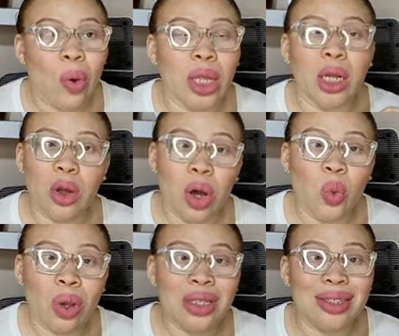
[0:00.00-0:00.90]
where the
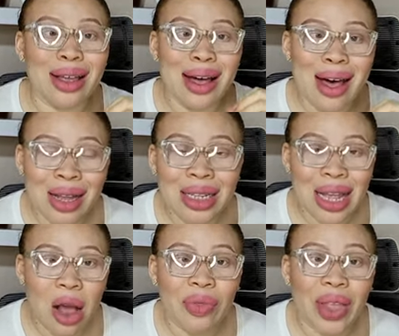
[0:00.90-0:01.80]
Lord wants to
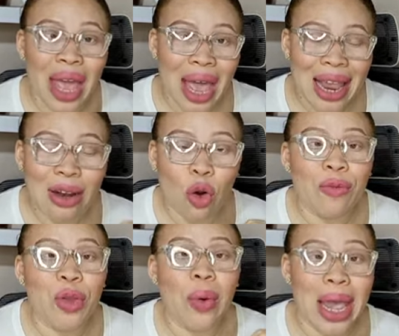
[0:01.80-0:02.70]
cut down the head
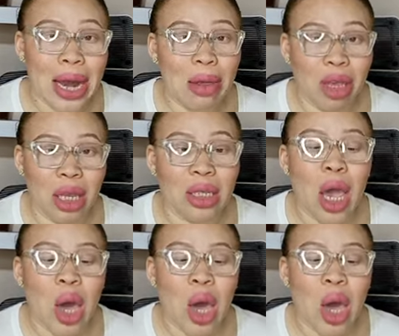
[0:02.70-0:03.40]
of your enemies,